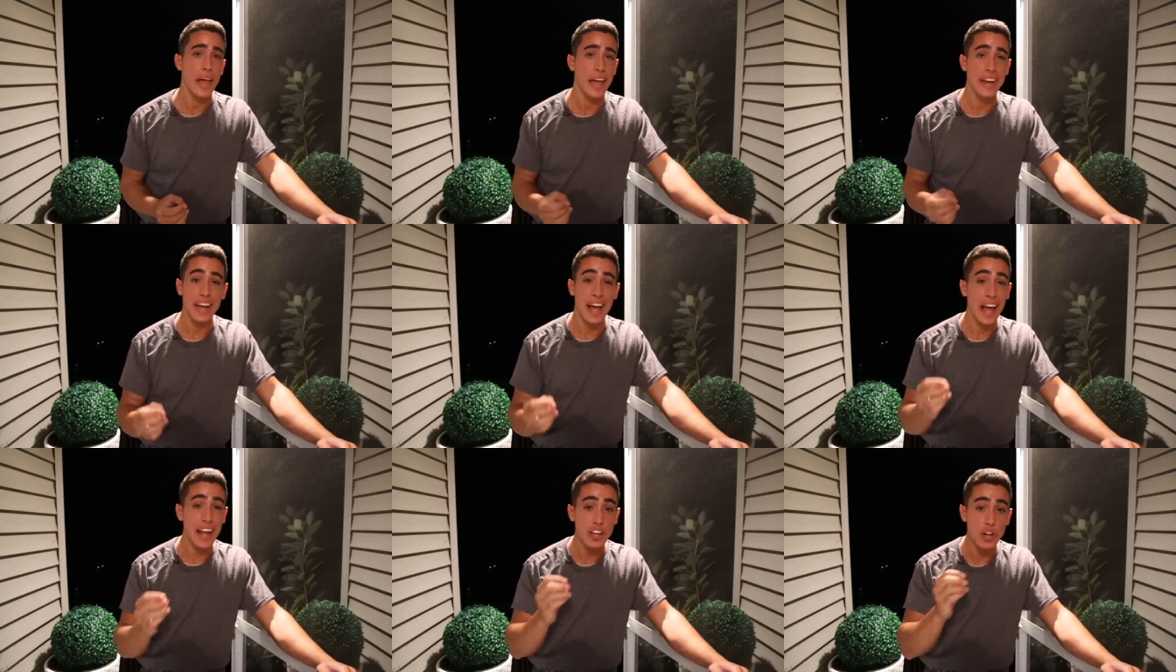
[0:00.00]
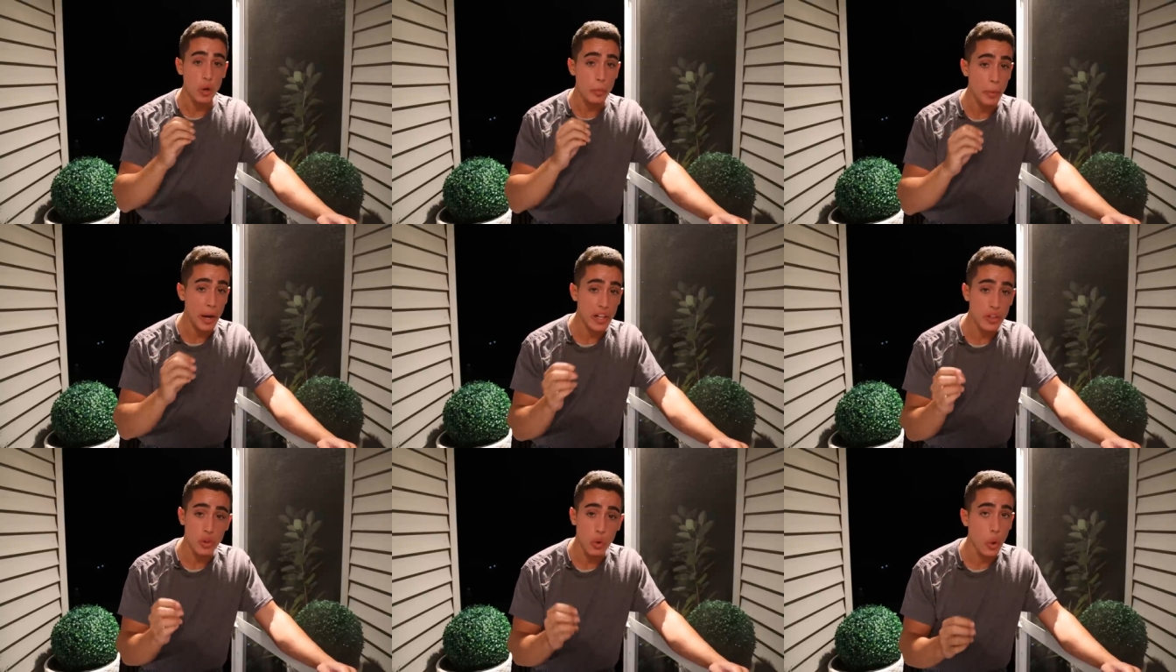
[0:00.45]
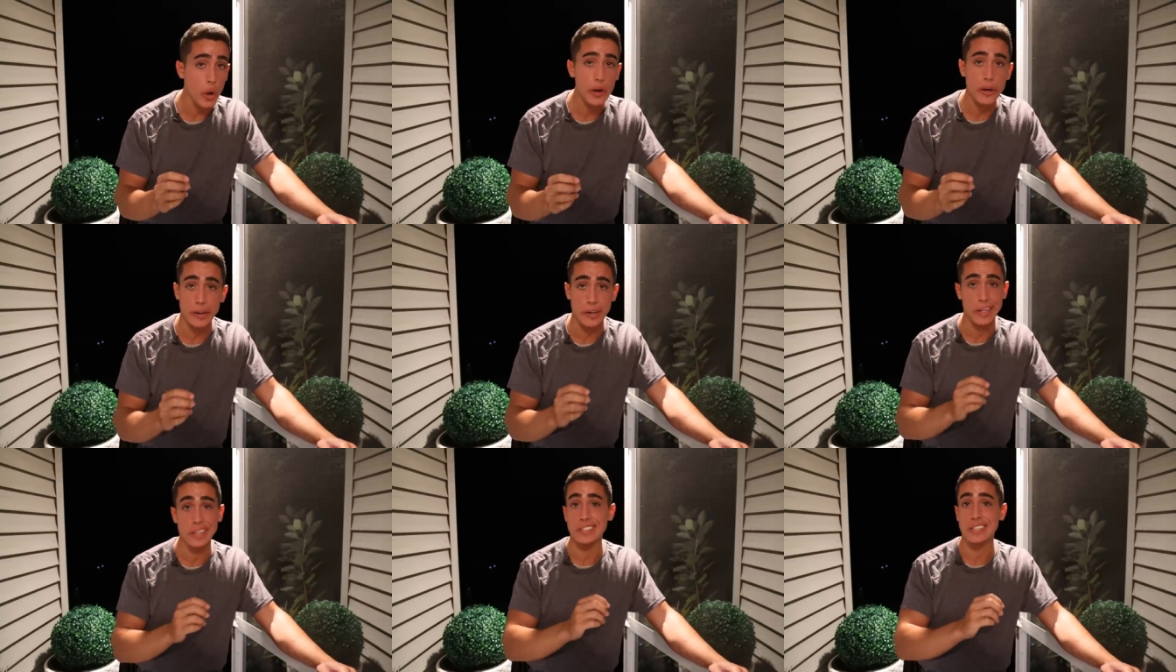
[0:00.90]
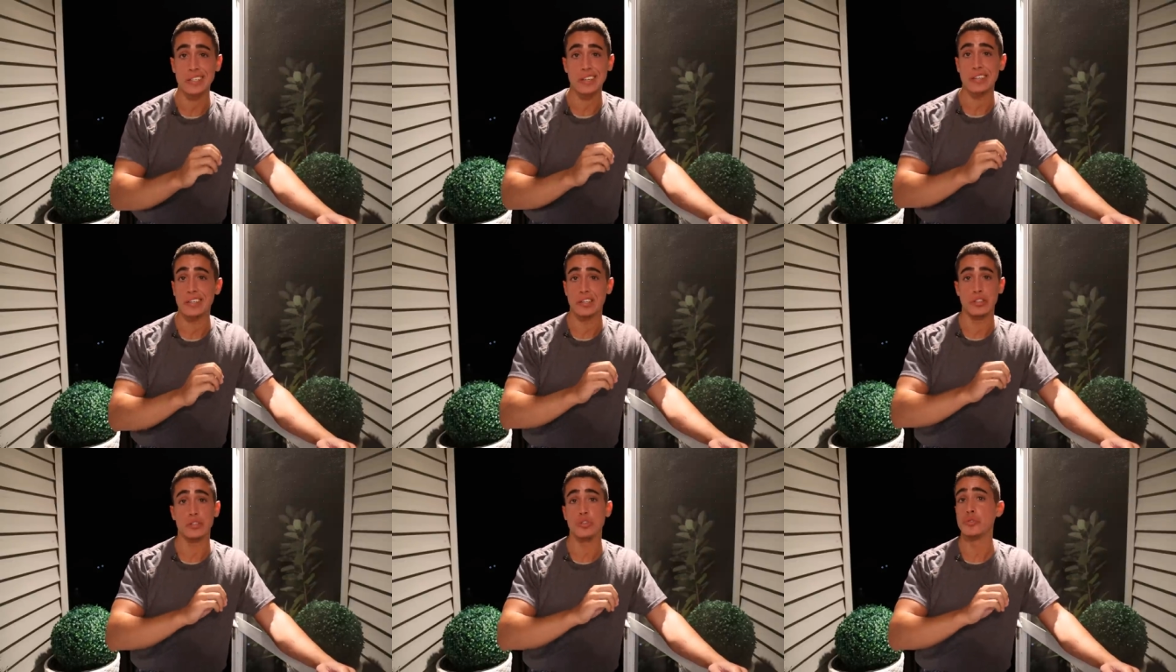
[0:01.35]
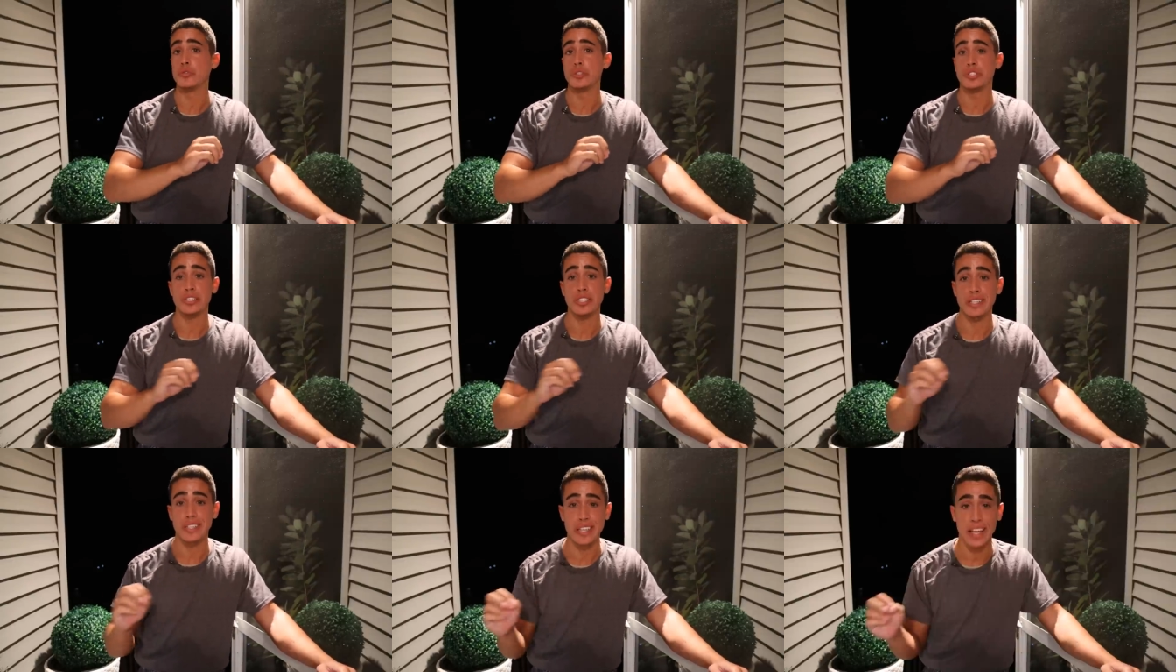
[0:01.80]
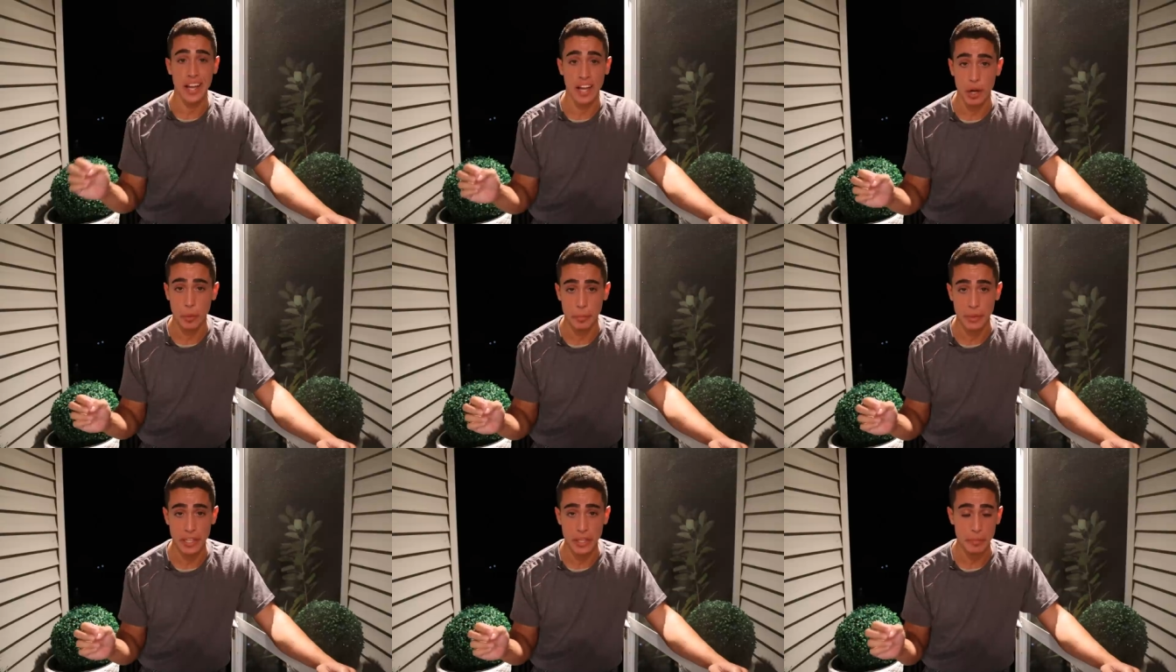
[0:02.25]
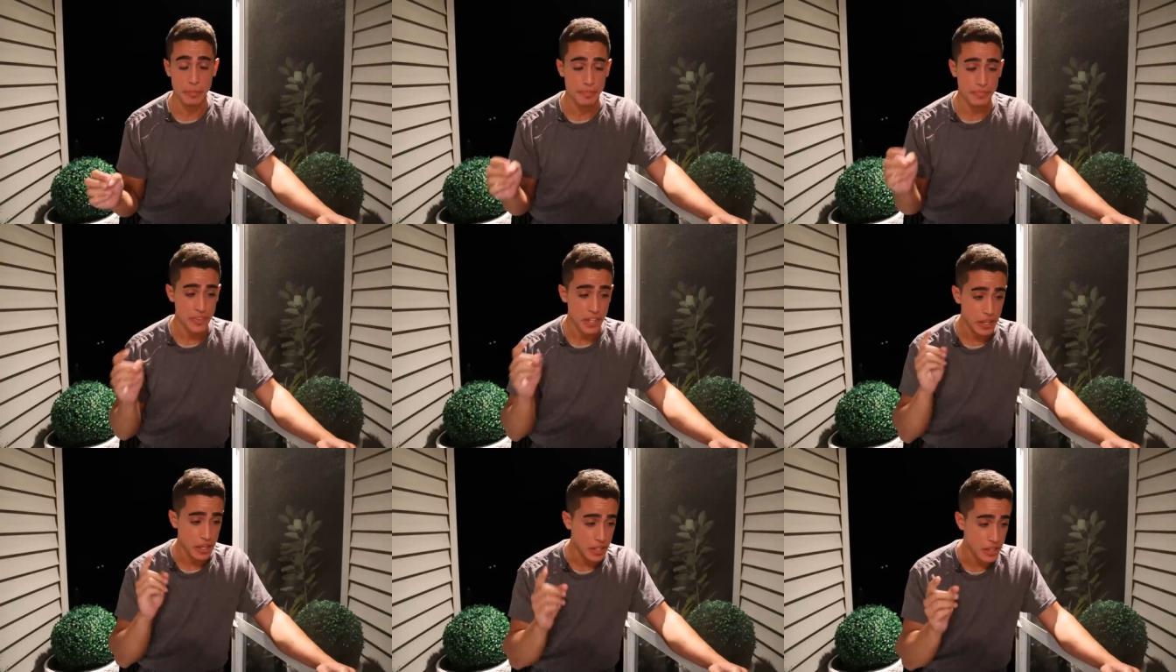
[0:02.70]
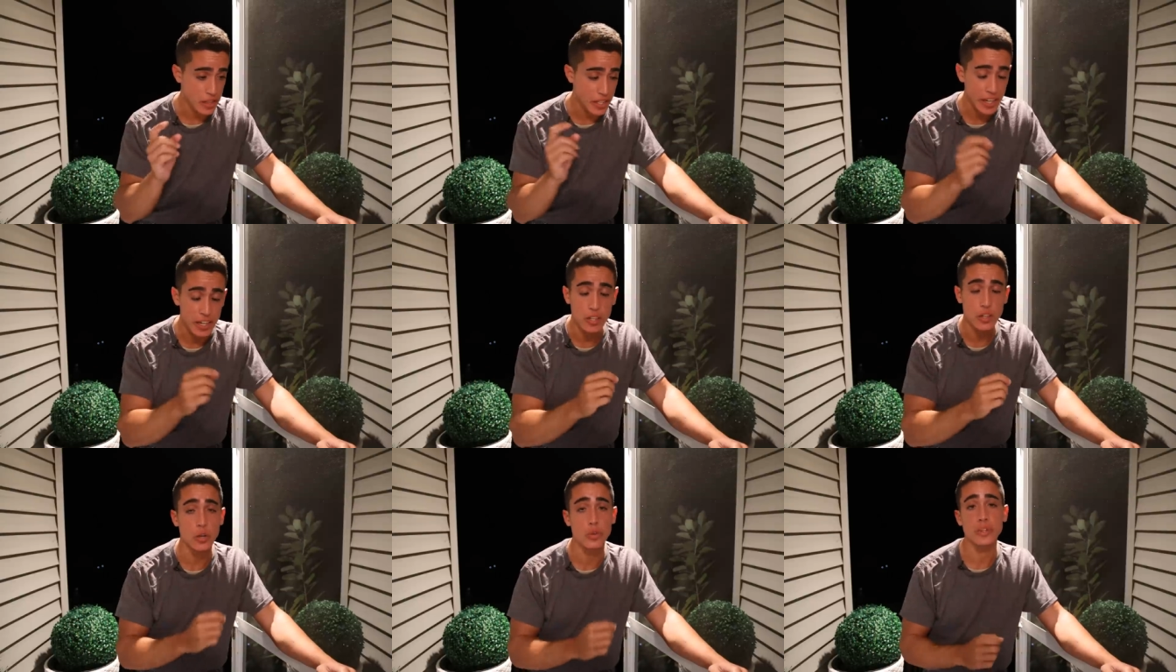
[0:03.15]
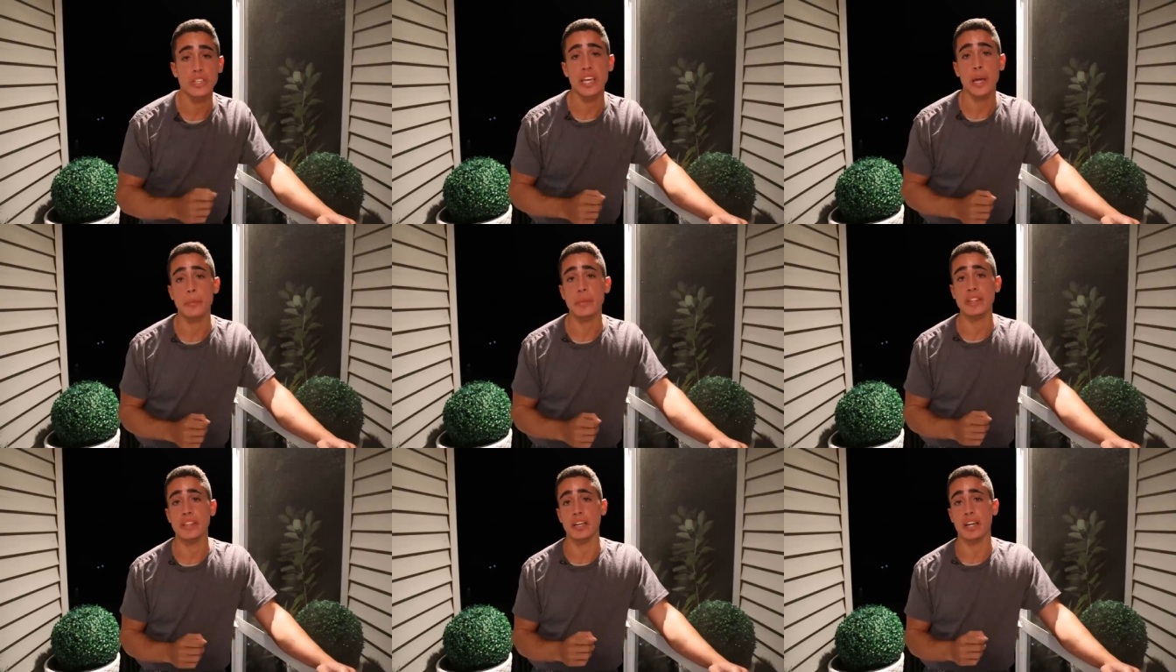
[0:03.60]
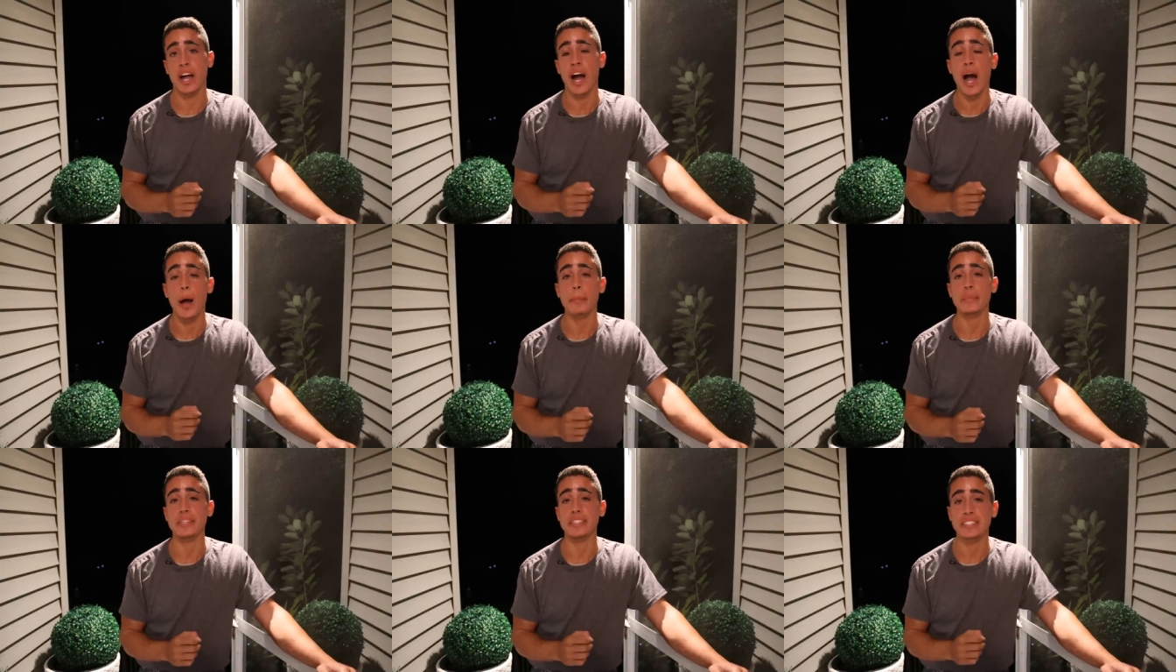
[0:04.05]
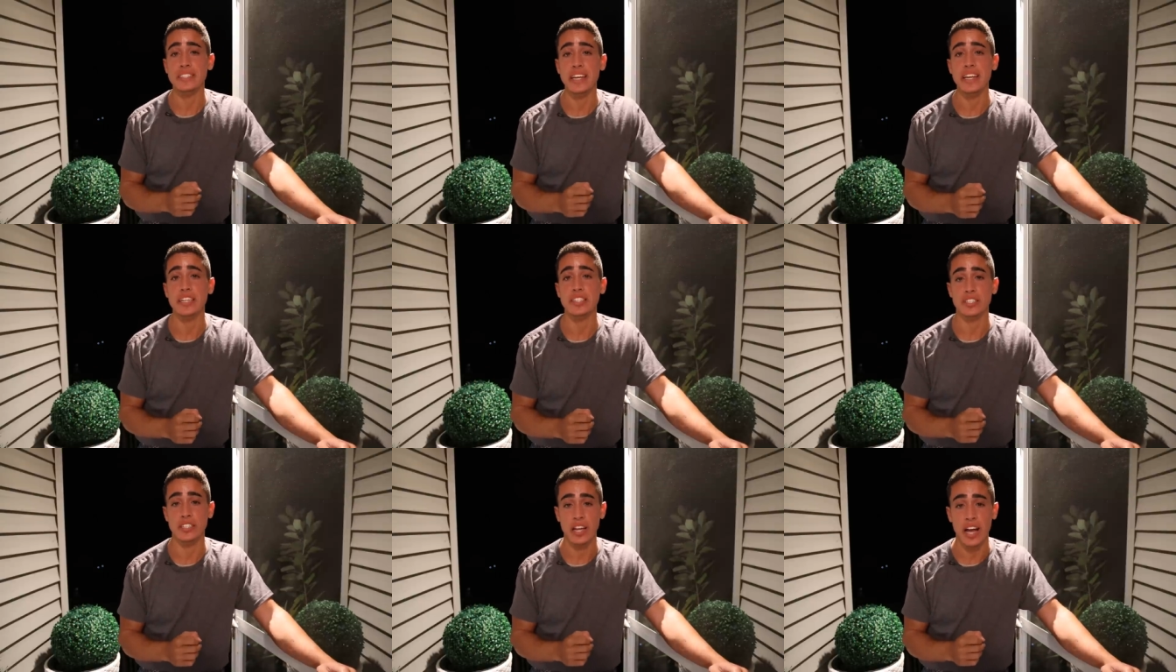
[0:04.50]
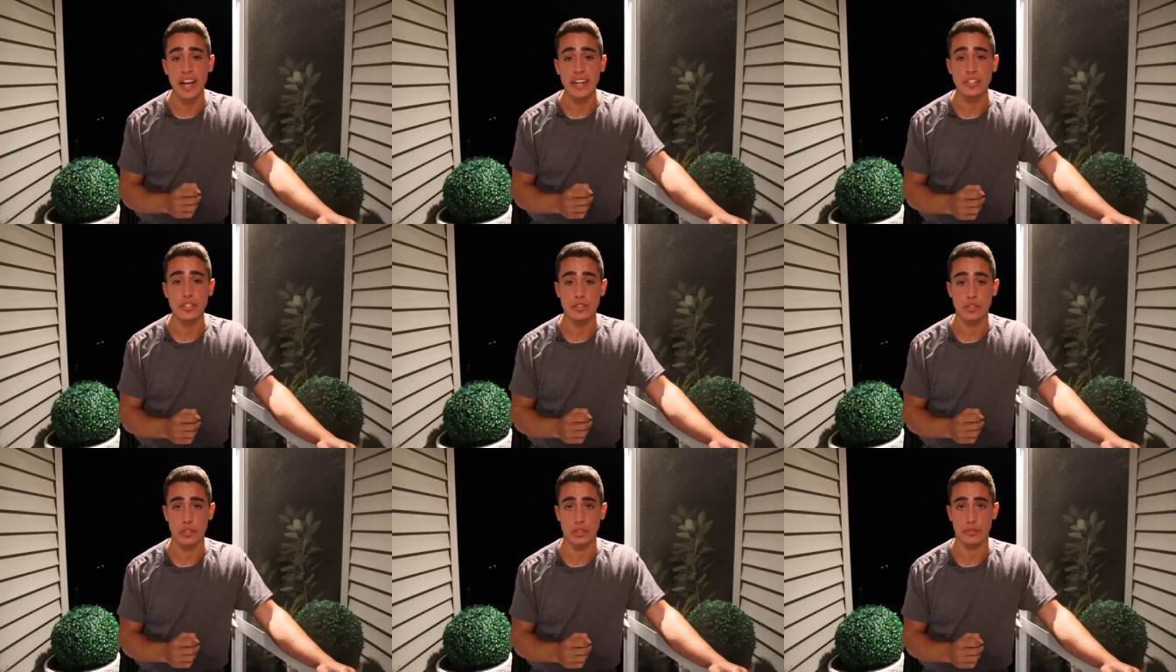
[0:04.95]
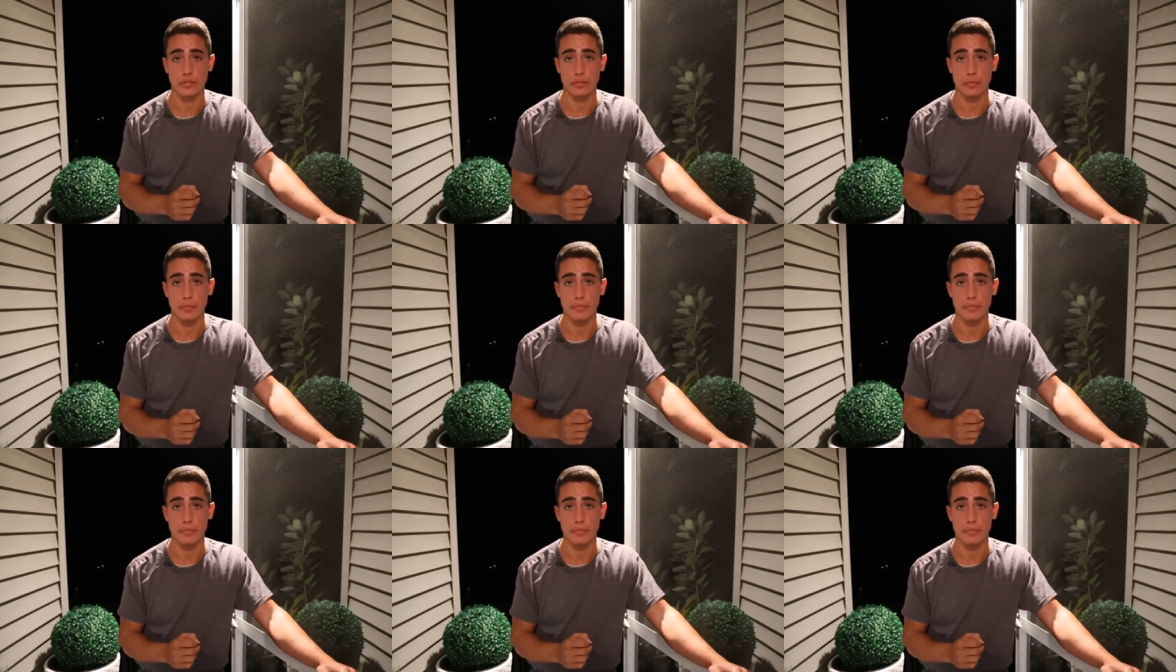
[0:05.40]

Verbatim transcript: And I know my lawyer isn't going to do shit to help me, let alone get me the compensation I deserve.